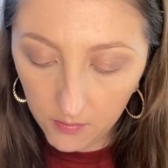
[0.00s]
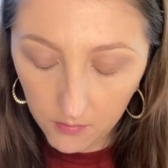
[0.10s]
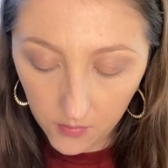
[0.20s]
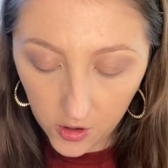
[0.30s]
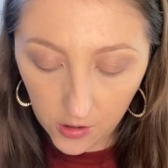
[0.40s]

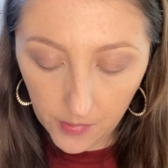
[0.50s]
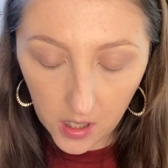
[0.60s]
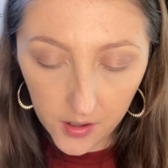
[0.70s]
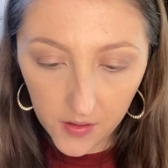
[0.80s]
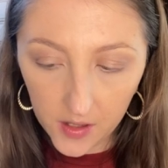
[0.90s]
turned me
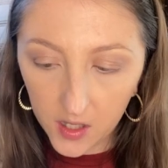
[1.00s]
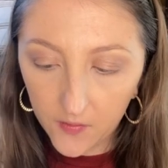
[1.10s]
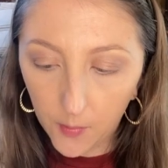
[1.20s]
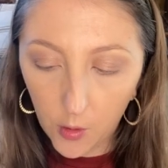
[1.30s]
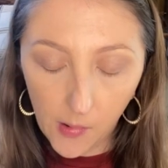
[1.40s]
on to this, if
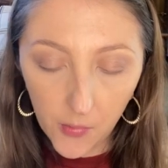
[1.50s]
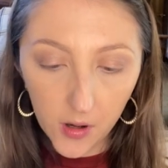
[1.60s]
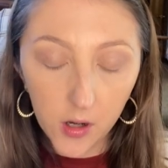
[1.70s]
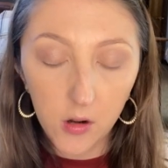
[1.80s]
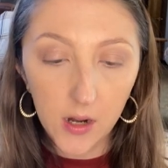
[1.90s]
I'm remembering
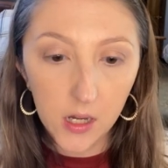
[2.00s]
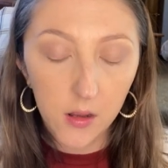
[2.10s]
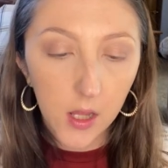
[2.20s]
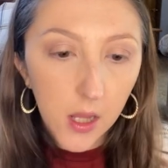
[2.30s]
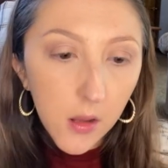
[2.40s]

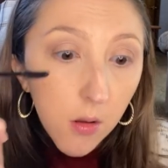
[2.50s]
correctly.